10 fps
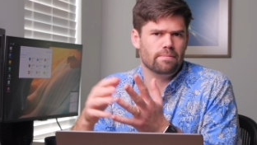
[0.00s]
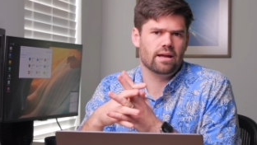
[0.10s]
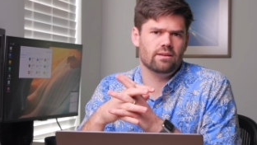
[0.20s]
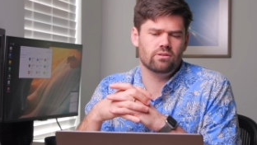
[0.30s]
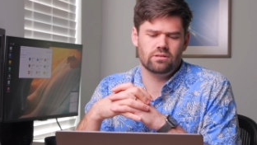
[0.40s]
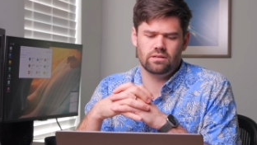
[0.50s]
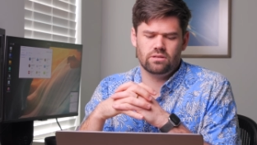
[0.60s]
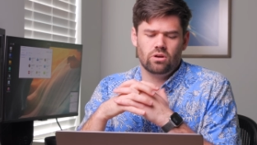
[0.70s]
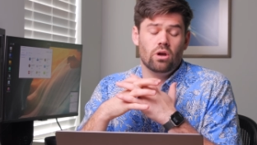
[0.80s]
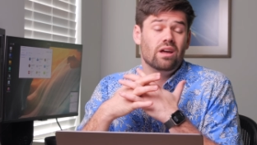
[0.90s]
your bank
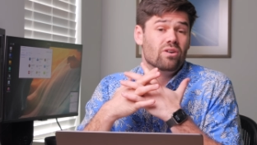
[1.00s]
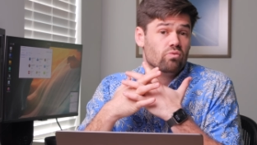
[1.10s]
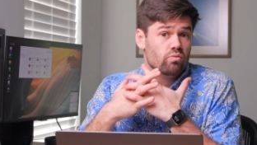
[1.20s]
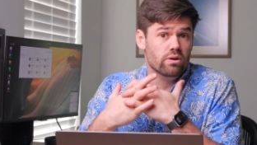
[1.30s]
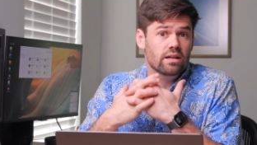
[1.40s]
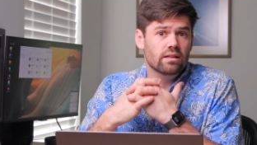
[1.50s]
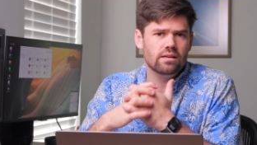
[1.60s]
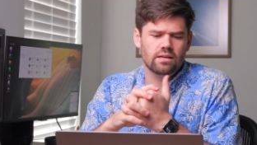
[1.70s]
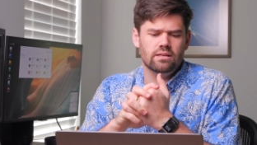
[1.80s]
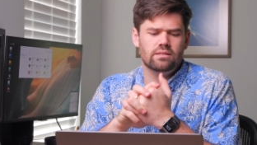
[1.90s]
uses really
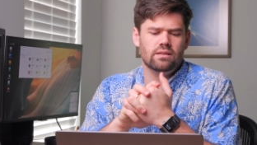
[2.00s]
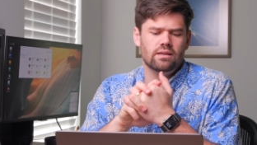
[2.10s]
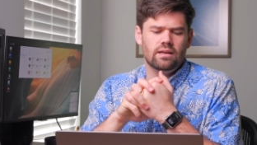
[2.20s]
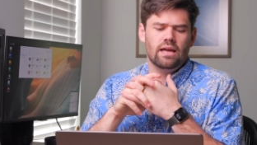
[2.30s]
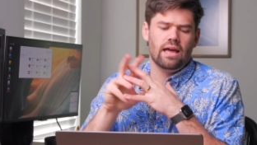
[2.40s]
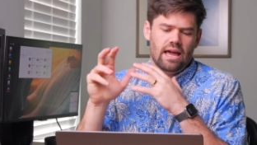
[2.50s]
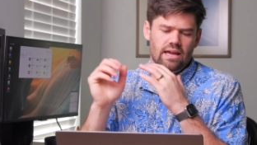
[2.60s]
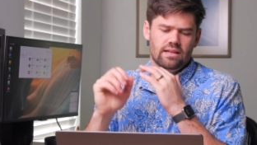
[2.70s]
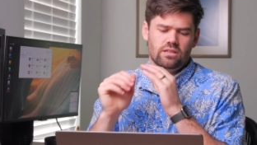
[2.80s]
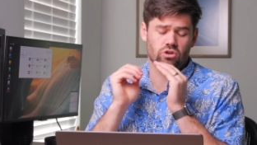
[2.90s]
easy,
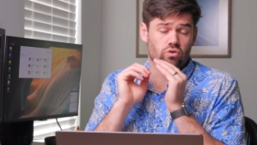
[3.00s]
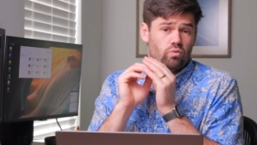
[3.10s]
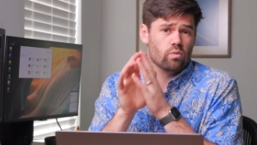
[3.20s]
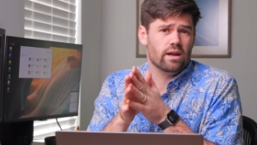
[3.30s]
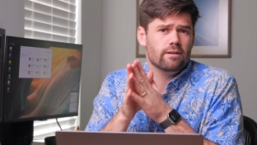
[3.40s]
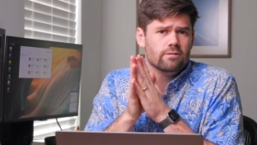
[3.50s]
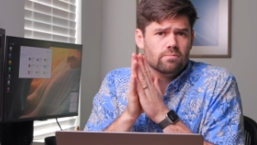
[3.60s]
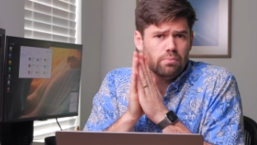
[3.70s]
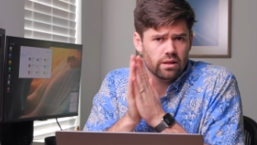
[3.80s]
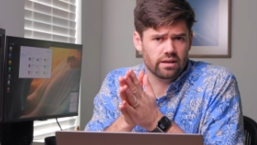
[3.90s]
and it's a
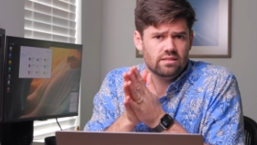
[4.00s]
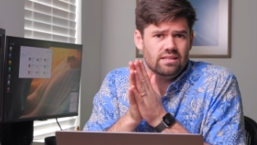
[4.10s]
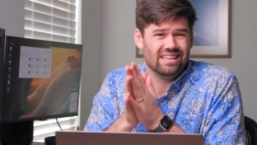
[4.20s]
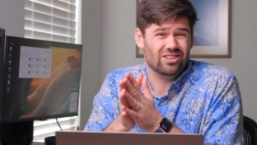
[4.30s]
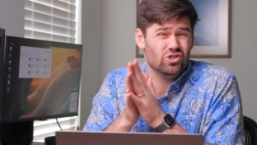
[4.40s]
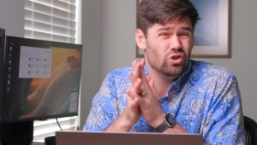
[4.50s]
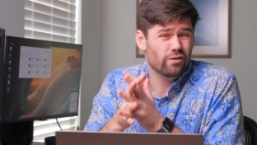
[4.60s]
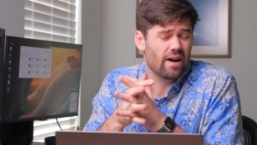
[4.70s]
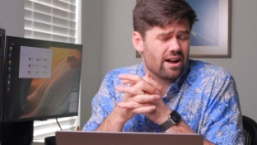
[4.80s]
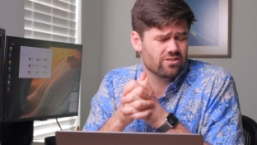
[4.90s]
great place to get
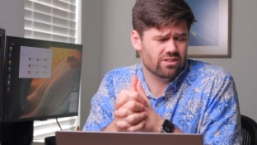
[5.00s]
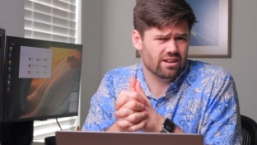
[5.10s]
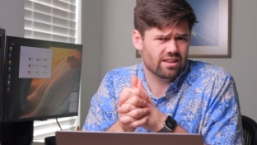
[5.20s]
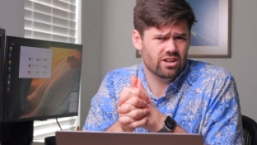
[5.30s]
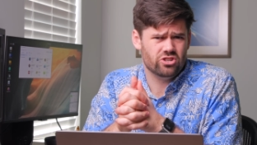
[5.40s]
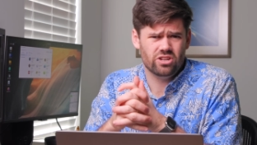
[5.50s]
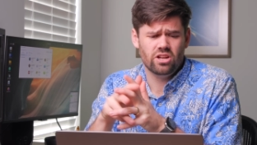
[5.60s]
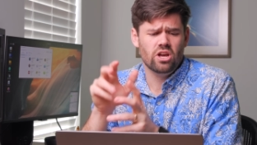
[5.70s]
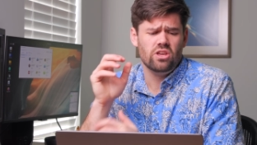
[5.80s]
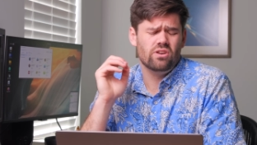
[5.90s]
two-factor authentication.
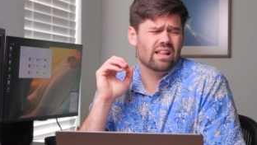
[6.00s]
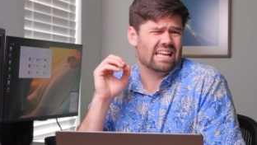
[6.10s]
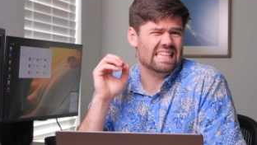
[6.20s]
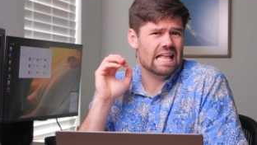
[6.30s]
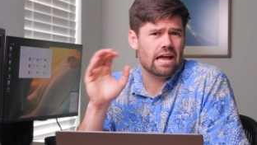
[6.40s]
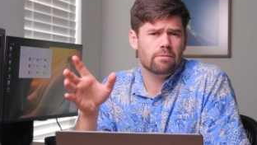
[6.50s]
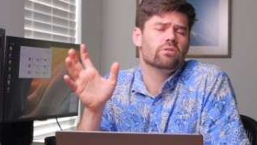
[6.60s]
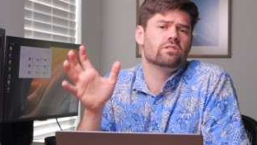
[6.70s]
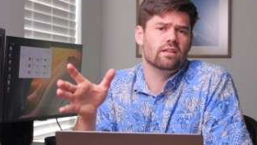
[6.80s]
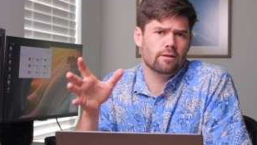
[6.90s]
You get like
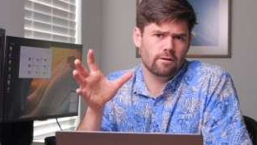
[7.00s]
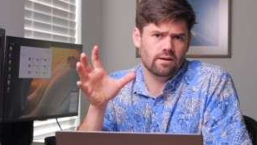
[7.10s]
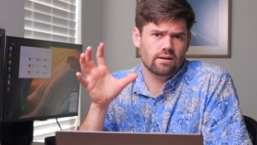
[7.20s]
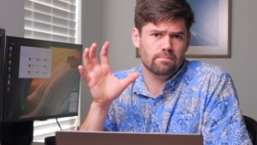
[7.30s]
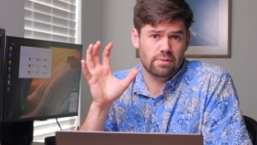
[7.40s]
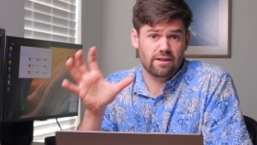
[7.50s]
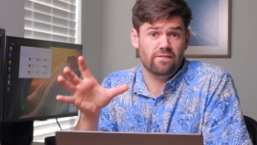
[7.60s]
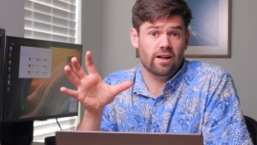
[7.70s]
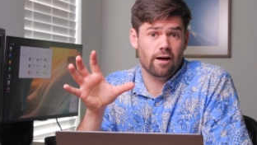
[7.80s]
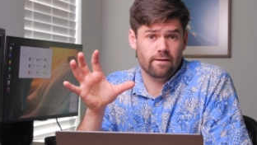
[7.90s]
90% the
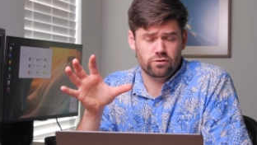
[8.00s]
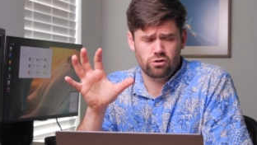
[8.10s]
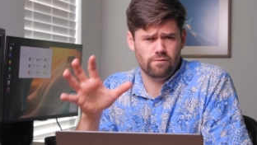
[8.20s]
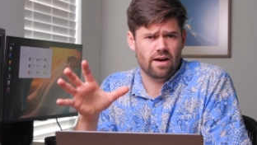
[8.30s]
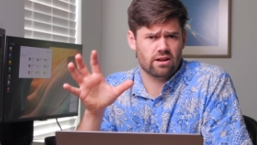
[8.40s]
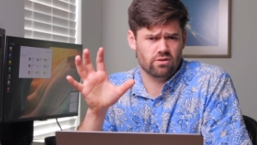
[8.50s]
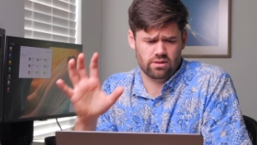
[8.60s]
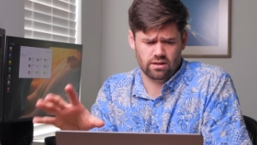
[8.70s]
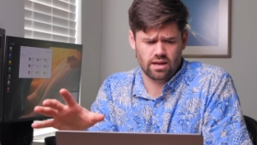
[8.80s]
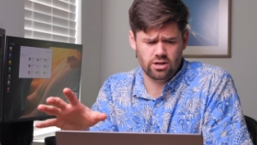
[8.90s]
benefit of two-factor
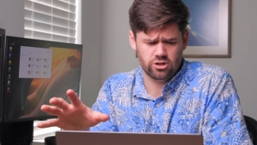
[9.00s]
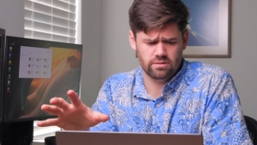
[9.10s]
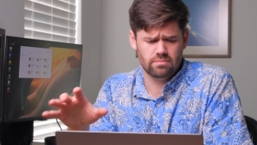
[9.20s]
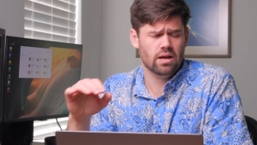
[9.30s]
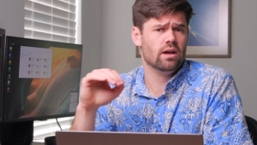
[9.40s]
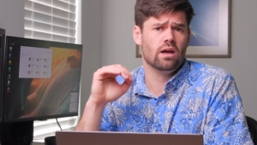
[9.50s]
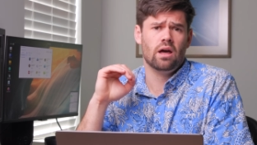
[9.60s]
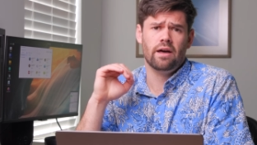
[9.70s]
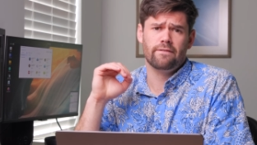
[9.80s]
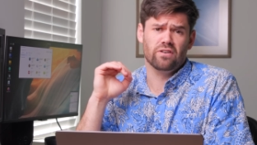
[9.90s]
authentication
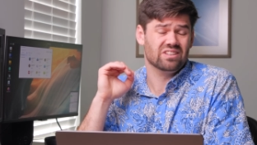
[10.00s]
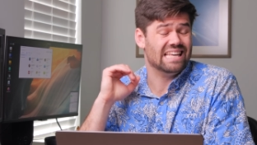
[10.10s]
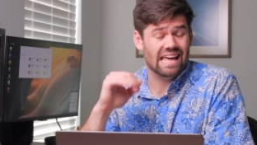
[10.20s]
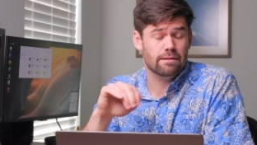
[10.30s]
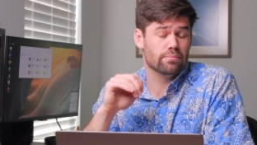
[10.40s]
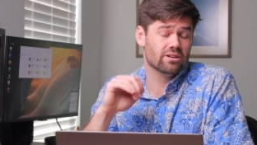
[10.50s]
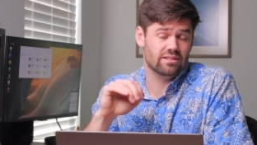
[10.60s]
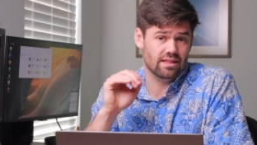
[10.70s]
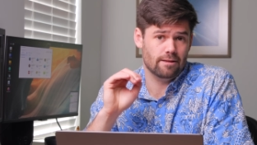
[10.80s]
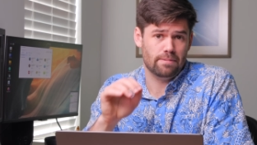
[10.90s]
for
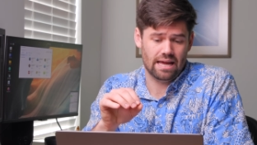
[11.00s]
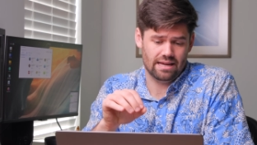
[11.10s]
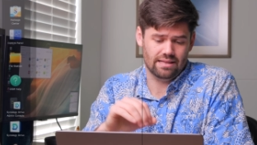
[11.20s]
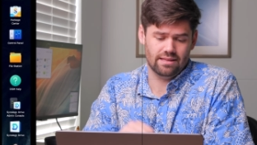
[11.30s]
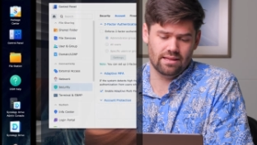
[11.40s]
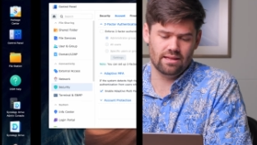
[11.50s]
10% the pain.